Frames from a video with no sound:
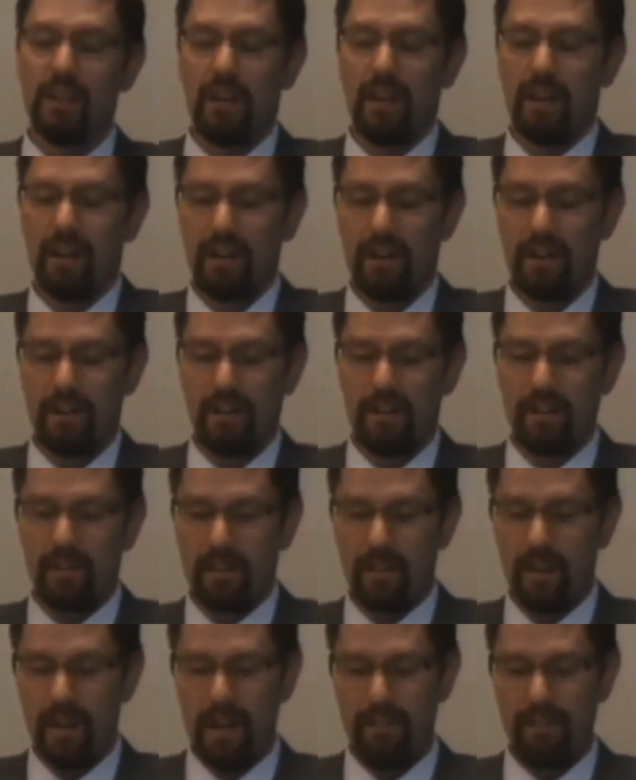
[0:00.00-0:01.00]

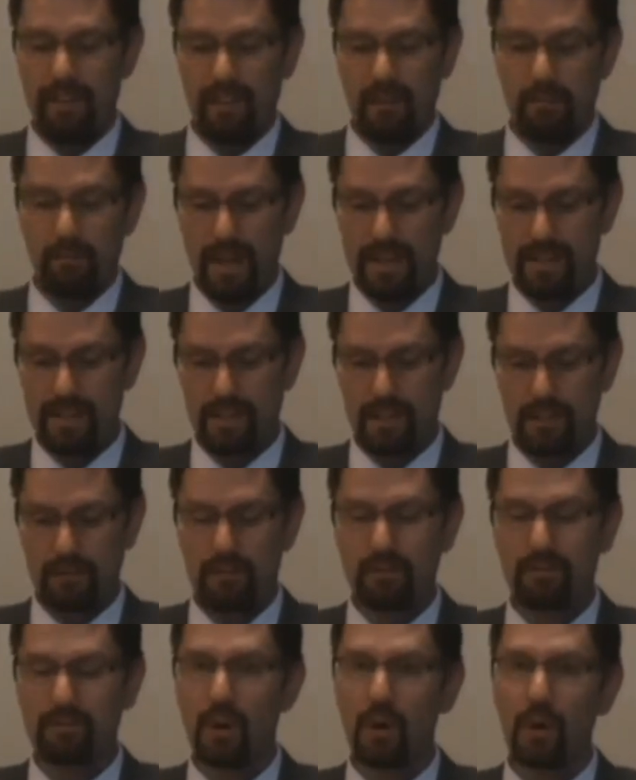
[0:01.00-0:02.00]
Having an ambassador
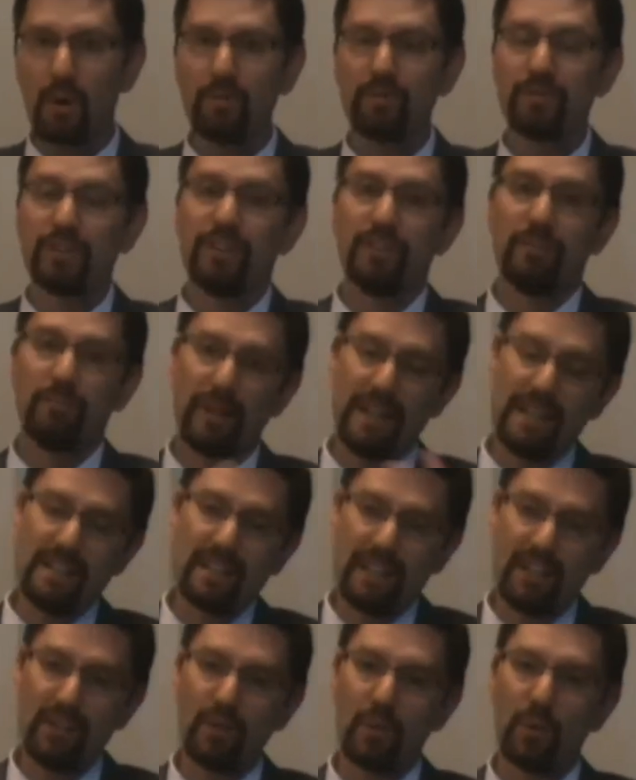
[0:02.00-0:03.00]
involved in a
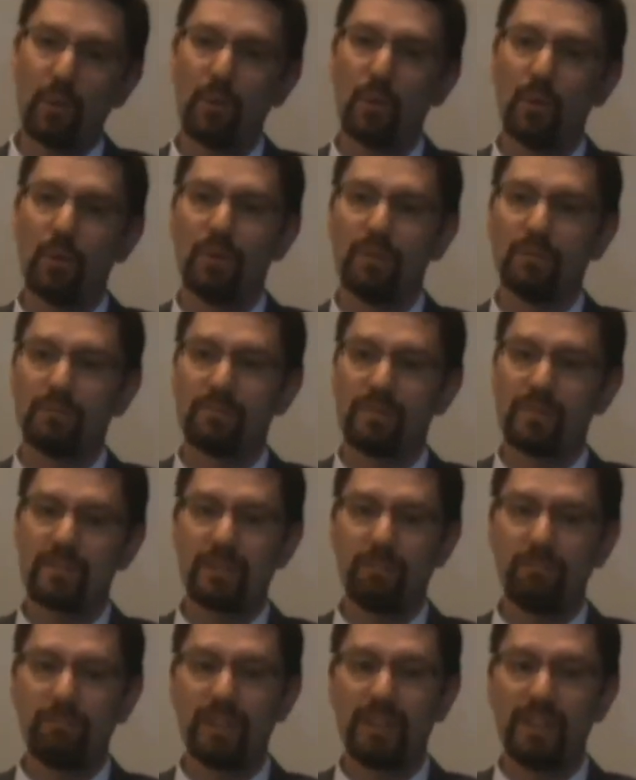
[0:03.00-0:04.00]
meeting or
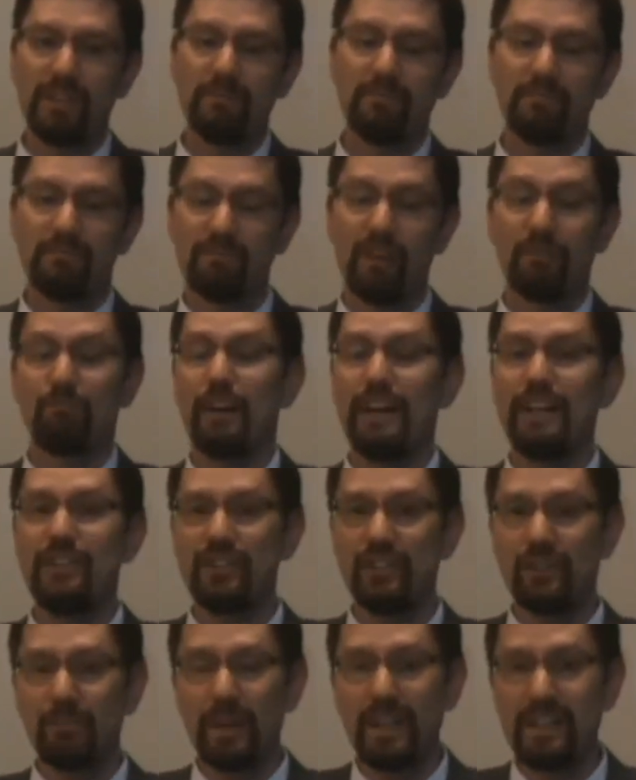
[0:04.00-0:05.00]
simply
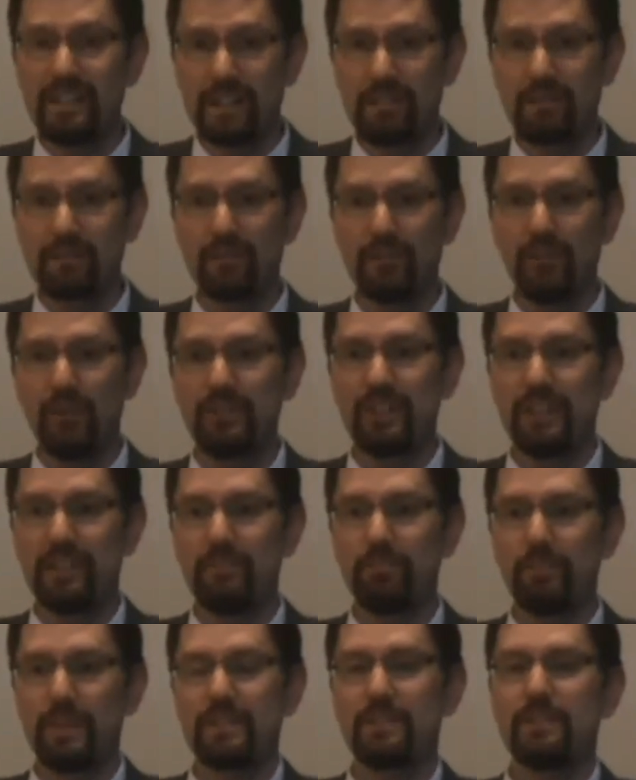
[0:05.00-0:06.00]
arranging a meeting for a New
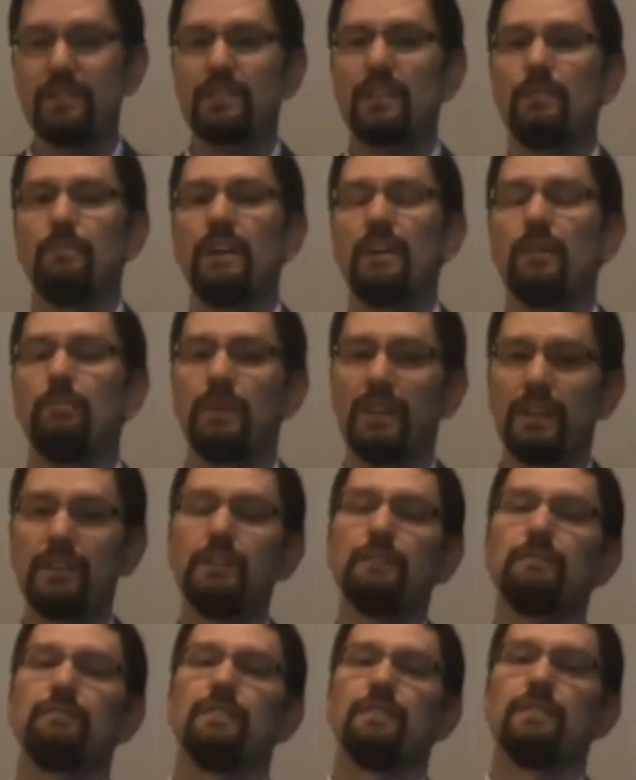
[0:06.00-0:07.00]
Zealand business can make a big
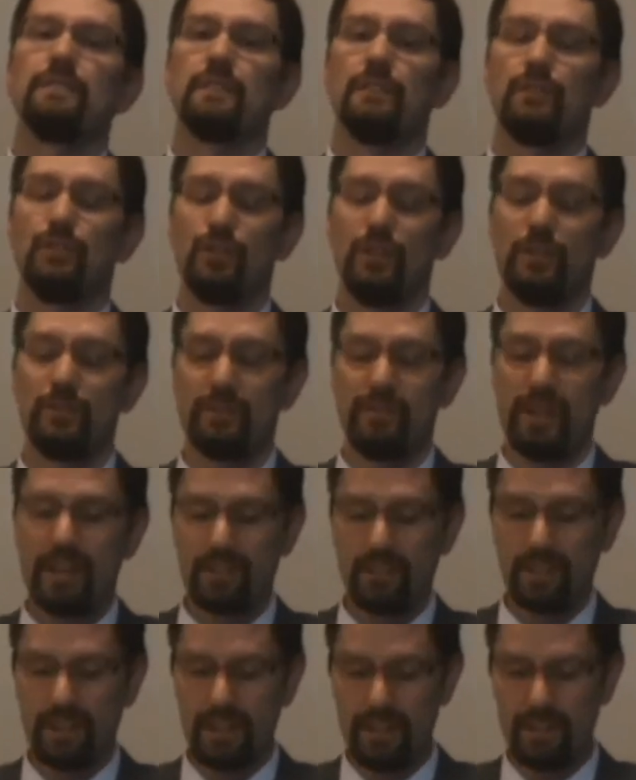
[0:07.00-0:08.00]
difference in terms of
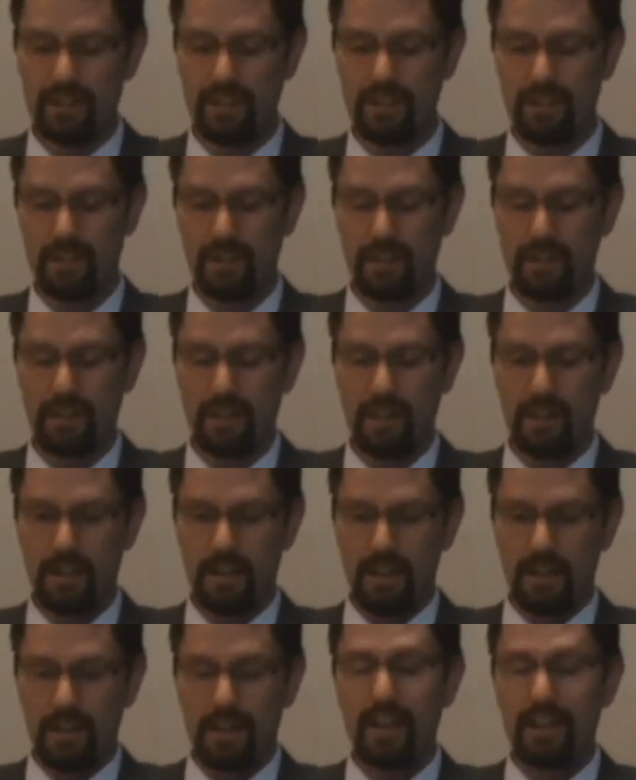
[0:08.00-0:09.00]
actually
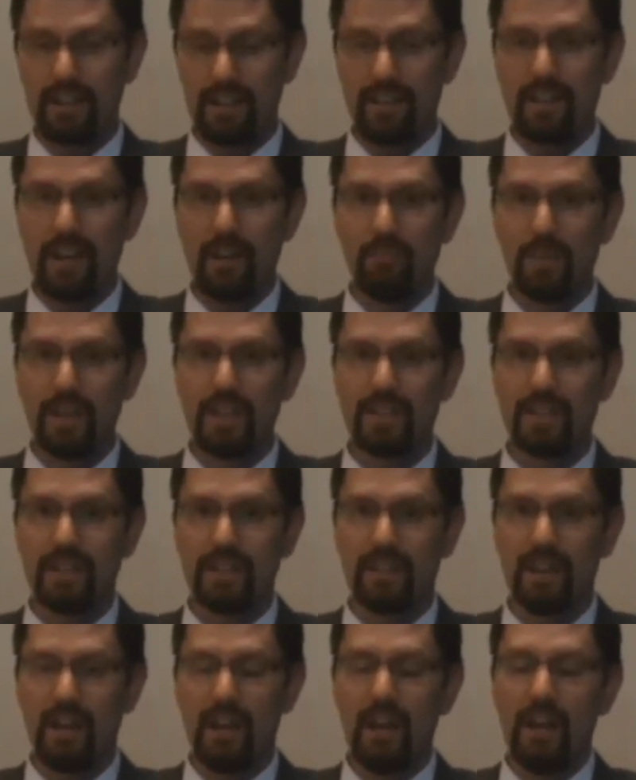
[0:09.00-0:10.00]
getting that
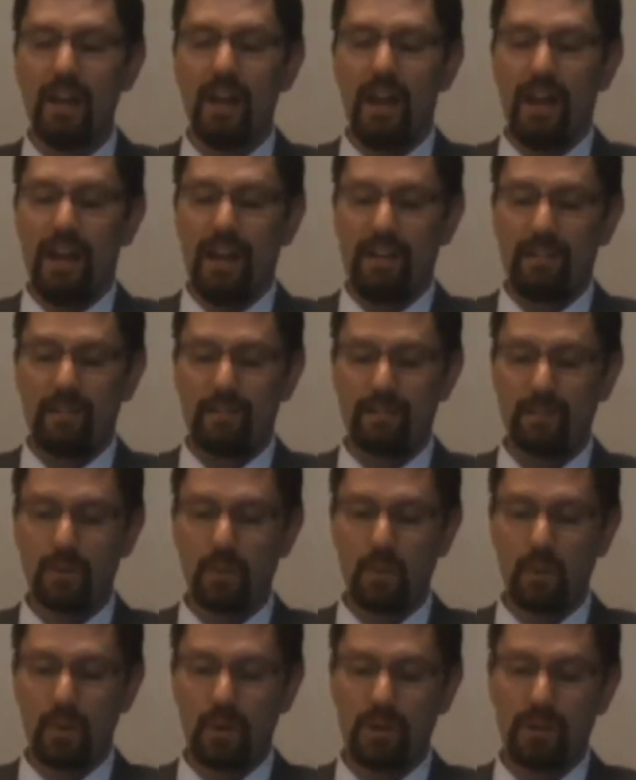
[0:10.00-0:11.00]
meeting and
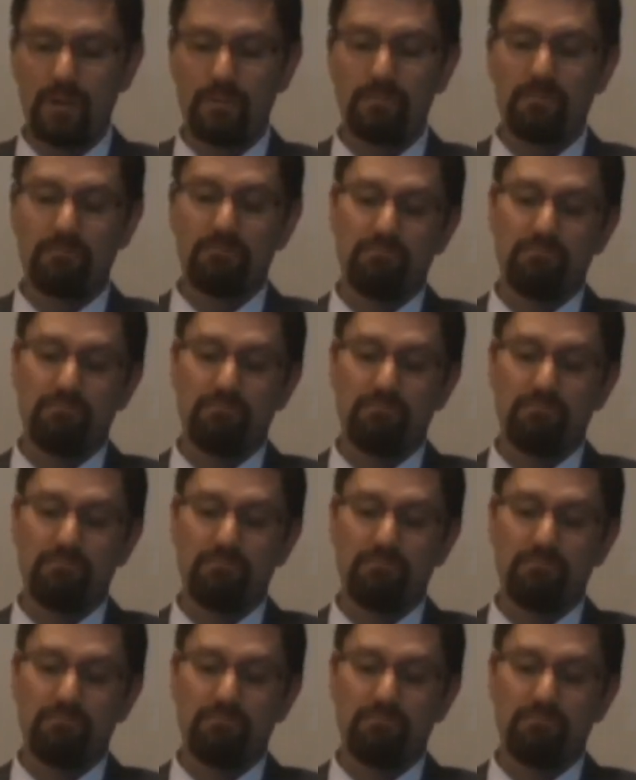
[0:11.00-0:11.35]
for